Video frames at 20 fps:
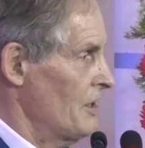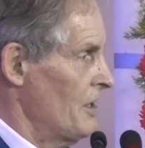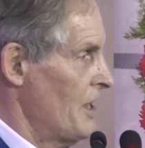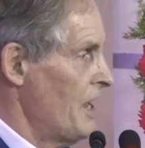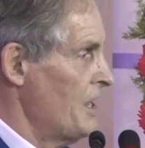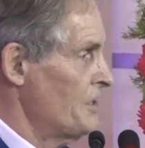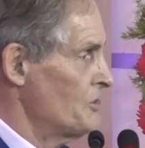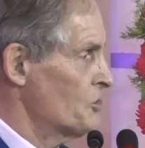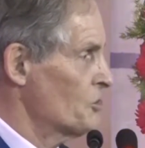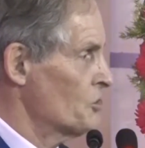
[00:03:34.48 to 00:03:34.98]

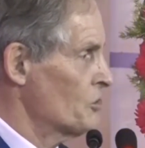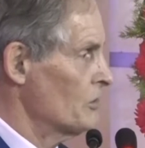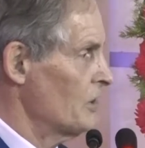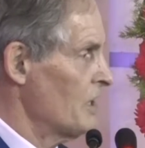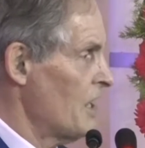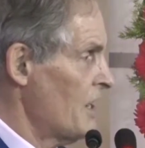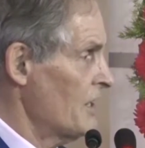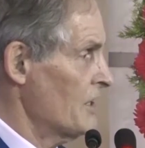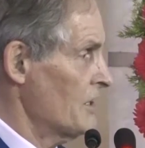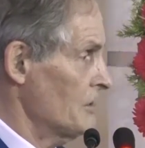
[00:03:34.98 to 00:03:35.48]
Heads or
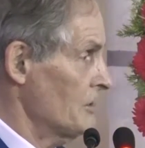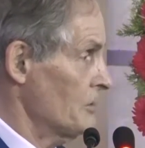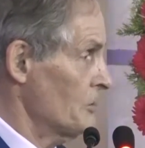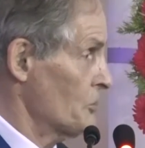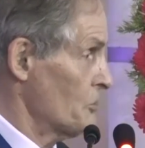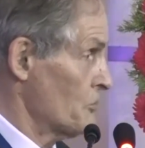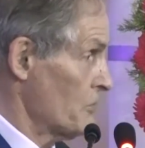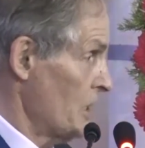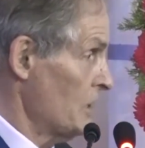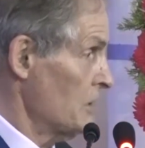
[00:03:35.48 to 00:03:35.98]

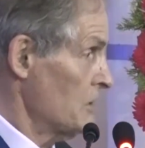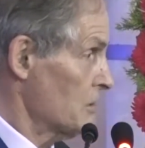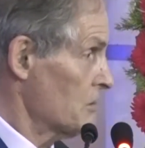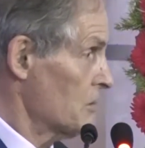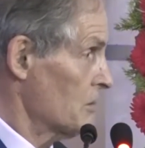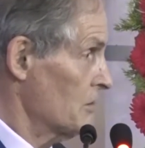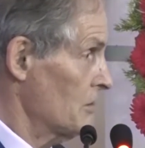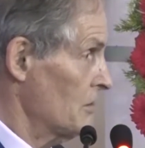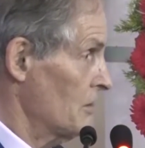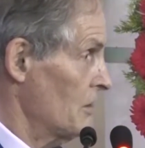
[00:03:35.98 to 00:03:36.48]
lions,
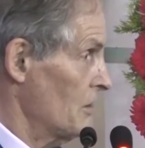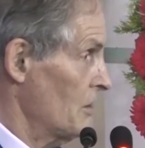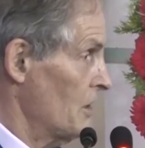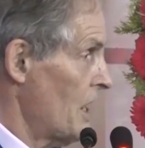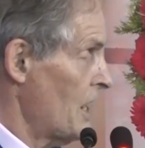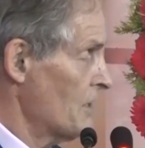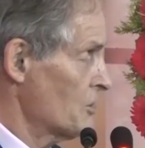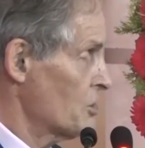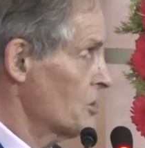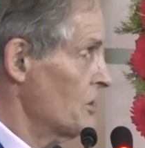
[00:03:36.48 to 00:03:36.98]
right?
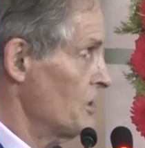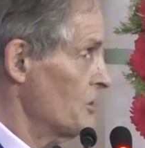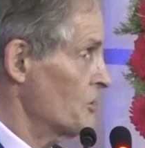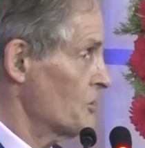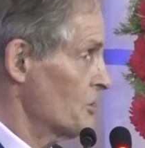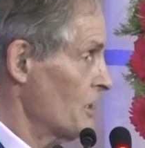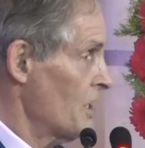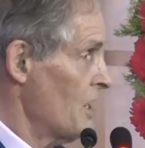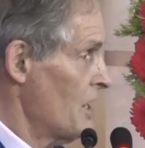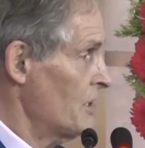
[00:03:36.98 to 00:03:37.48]
Actually,
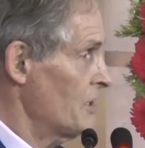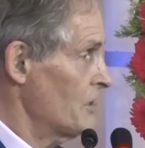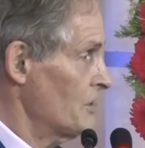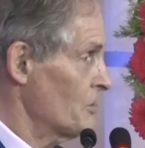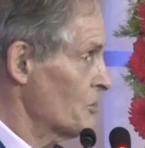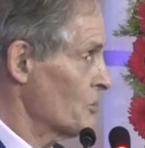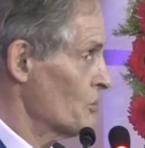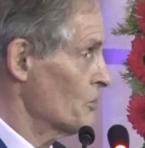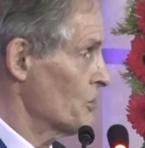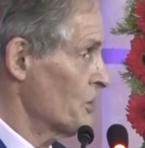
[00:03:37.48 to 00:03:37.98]
it's
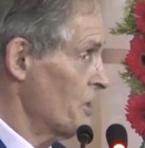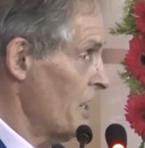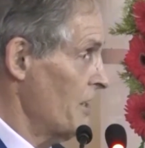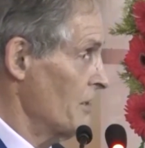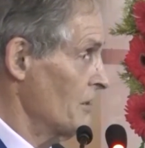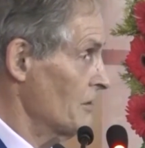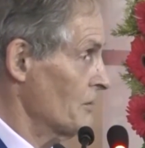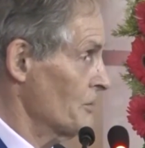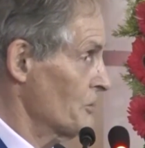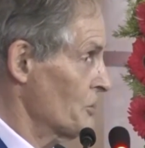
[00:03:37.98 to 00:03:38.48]
lions or
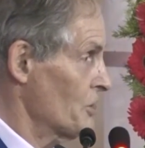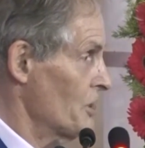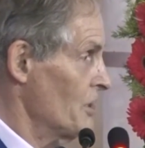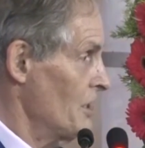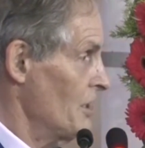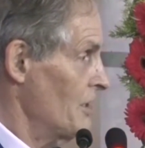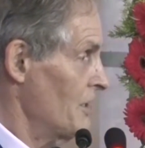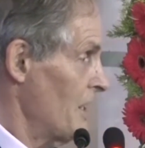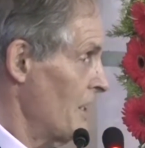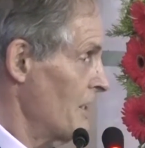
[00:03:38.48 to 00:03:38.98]
tails.
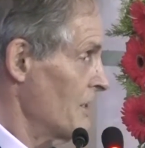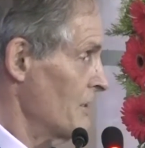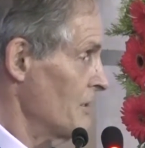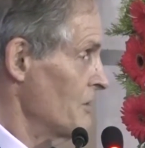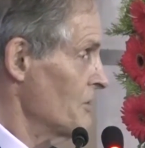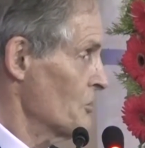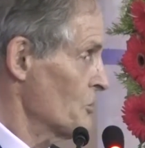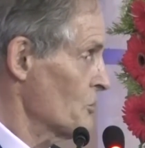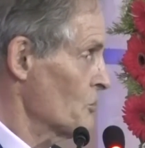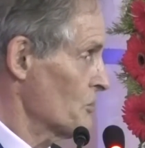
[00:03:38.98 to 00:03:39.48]

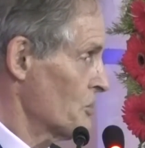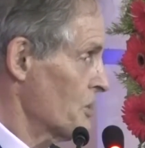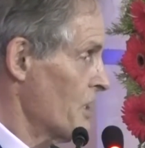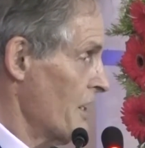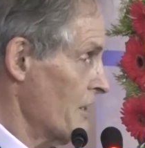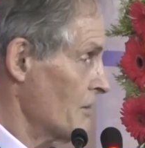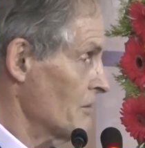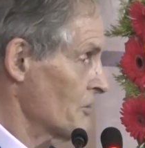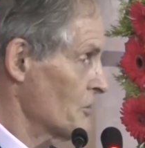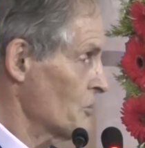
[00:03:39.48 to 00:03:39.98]
Lions or
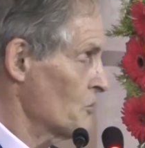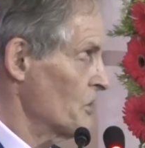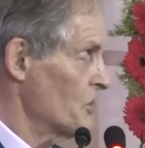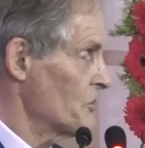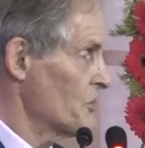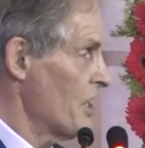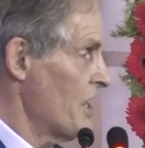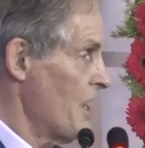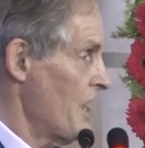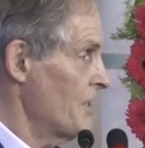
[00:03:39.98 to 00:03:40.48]
tails. We
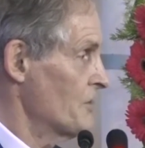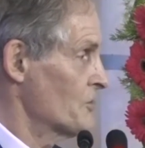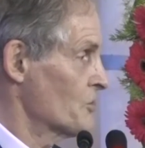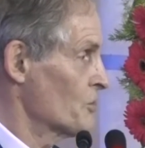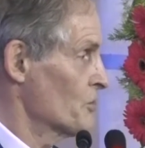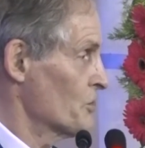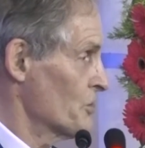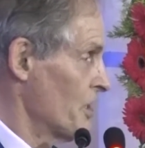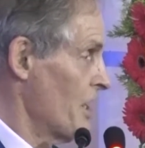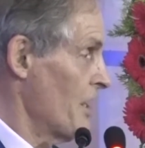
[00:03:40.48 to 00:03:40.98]
say heads
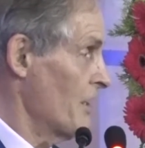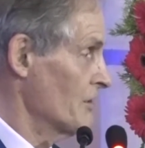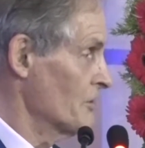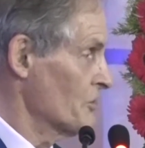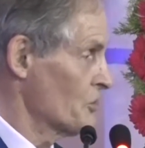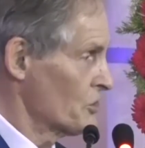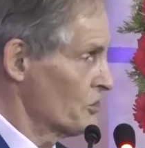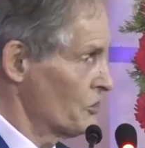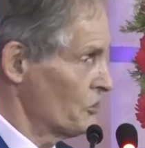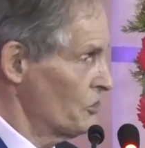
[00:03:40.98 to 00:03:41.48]
or
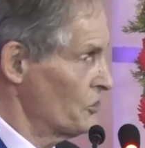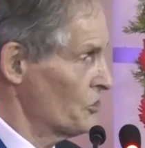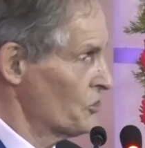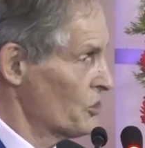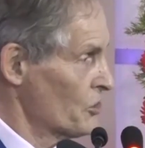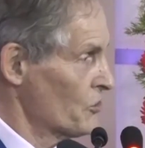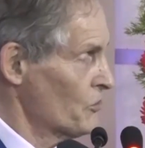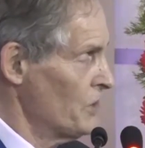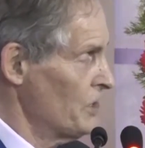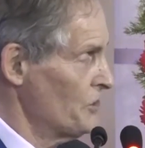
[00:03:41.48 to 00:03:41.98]
tails because it's
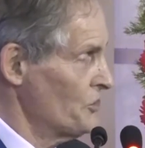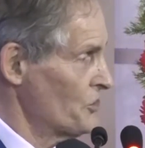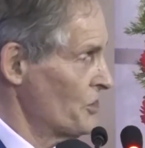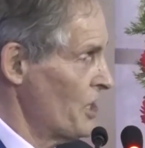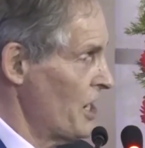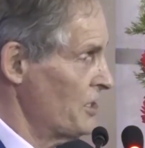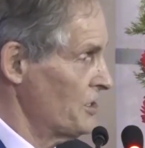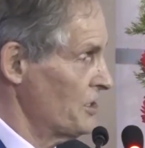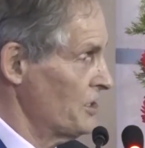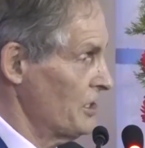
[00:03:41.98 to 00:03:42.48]
the queen's
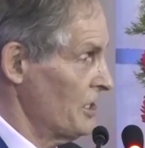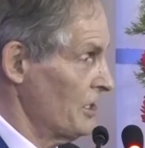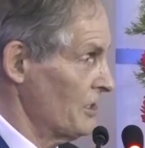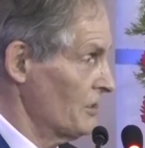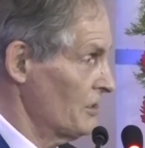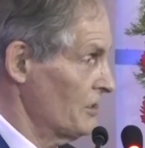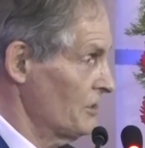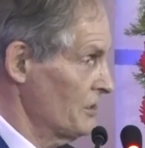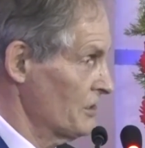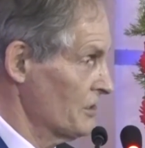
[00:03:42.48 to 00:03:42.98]
head in
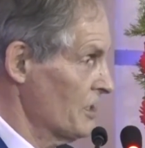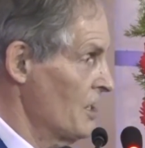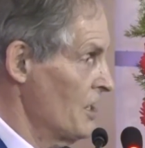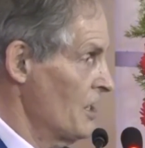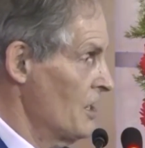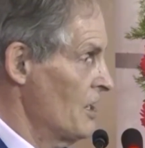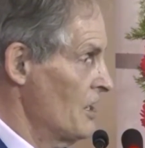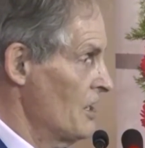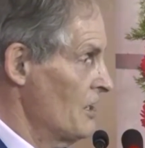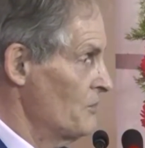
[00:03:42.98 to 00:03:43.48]
England.
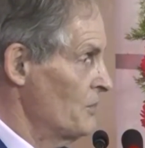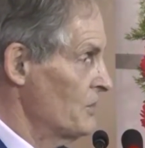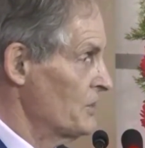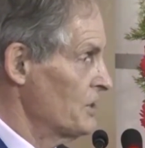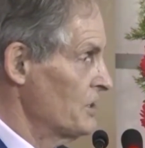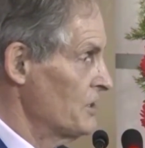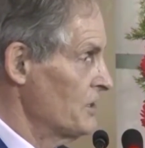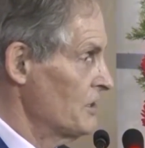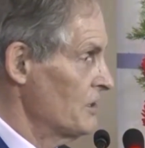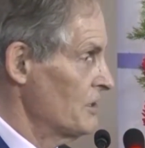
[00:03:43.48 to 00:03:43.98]
But
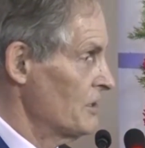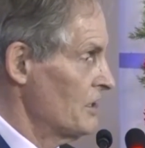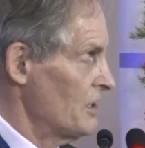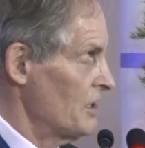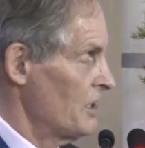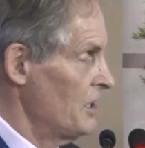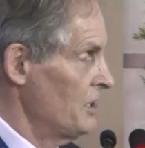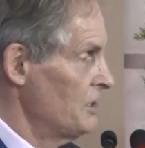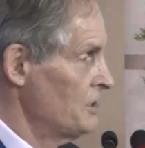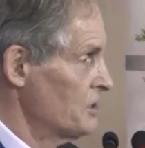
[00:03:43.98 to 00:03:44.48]
in
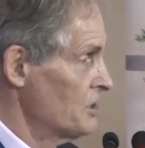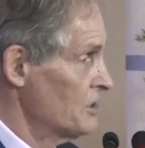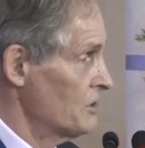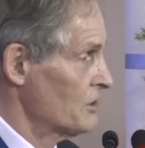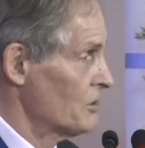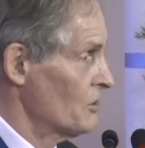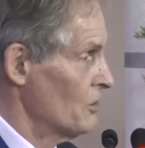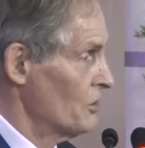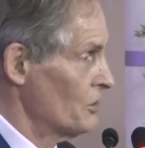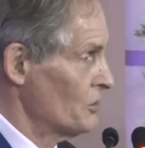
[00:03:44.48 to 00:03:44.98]
Indian
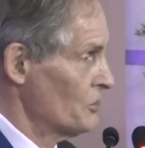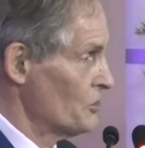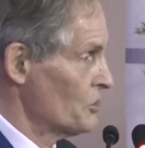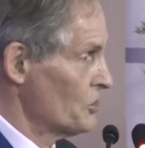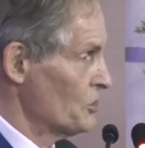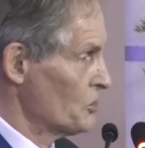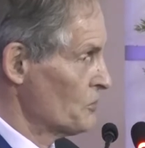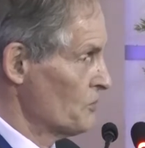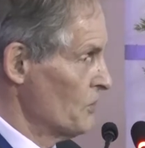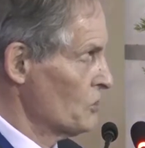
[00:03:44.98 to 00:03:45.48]
coins,
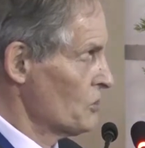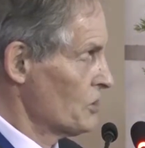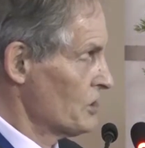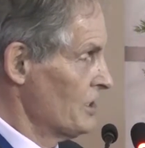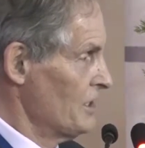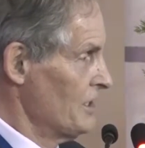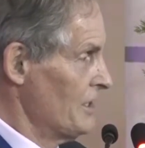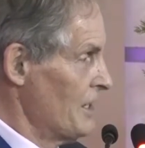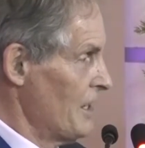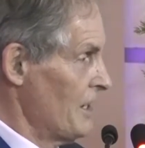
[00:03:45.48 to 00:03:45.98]
it's
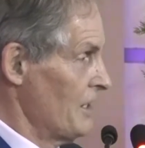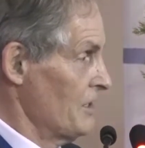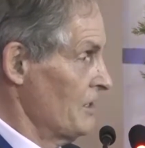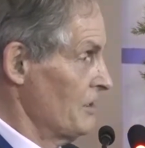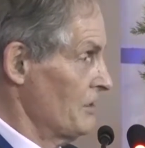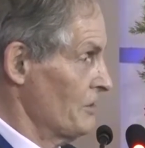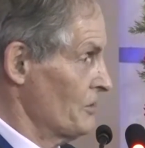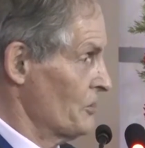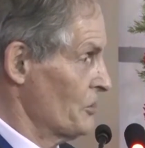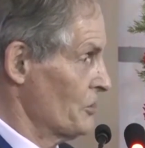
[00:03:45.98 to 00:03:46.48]
mostly
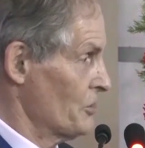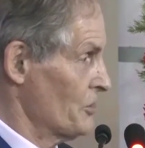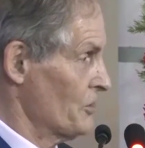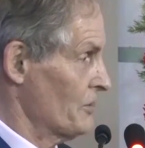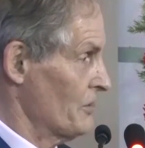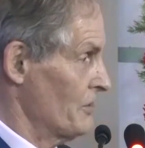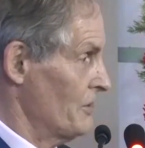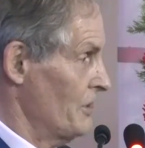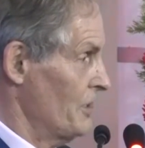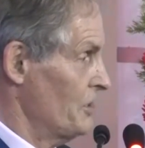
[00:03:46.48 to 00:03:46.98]
lions.
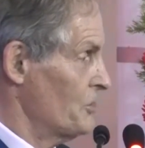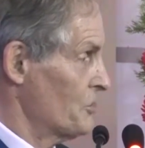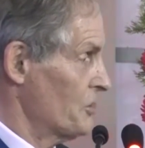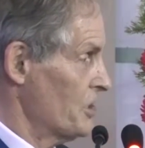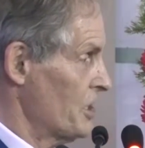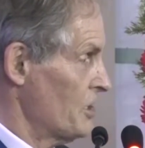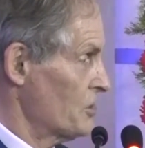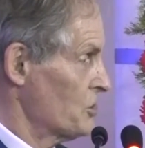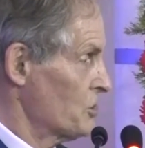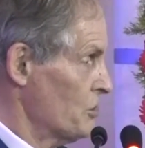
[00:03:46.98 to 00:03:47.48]
It's
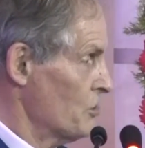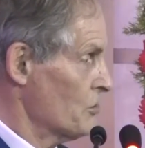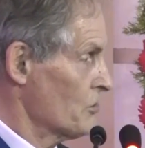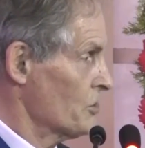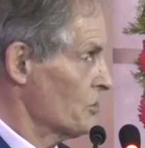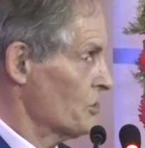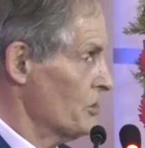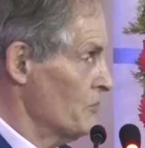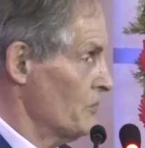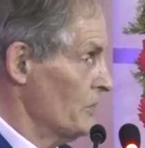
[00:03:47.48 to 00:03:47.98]
the Ashoka
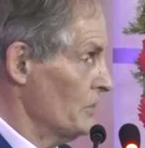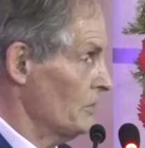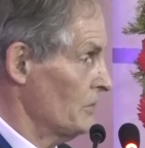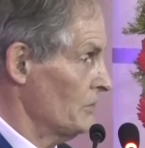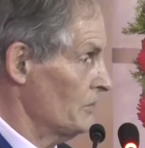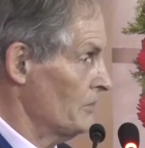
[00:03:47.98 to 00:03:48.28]
symbol.